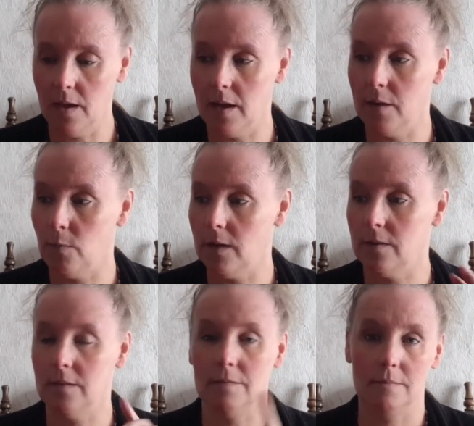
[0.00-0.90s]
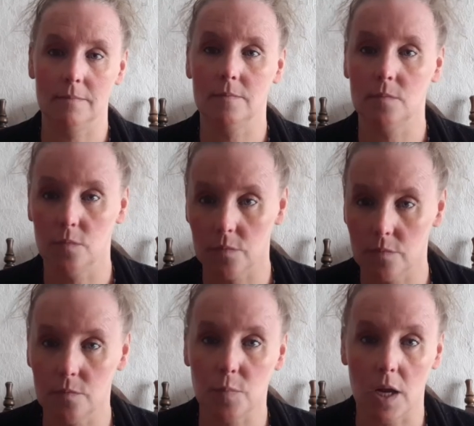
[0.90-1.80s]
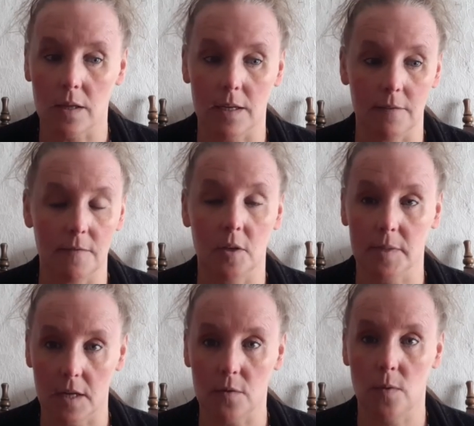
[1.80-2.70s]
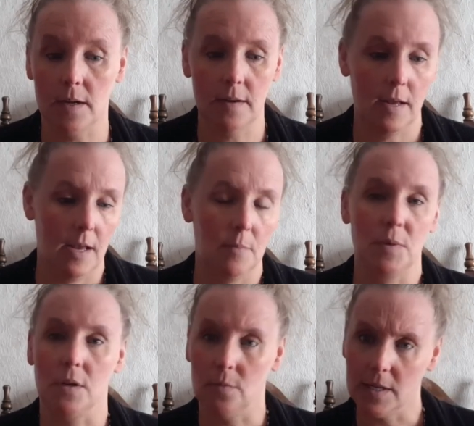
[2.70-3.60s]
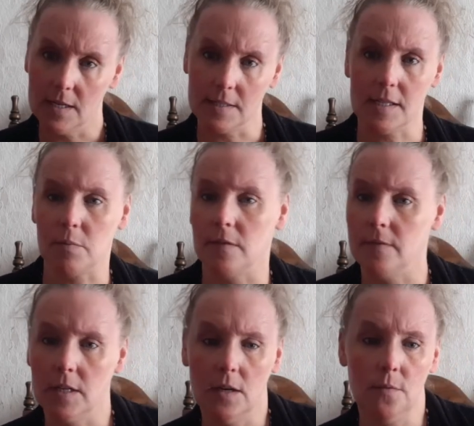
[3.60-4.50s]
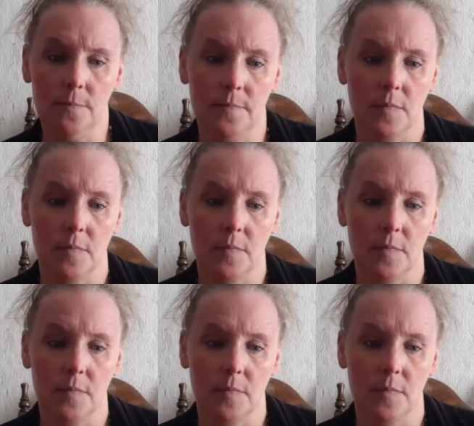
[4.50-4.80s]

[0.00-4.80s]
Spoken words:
I will probably film another one, but it'll be in a separate video.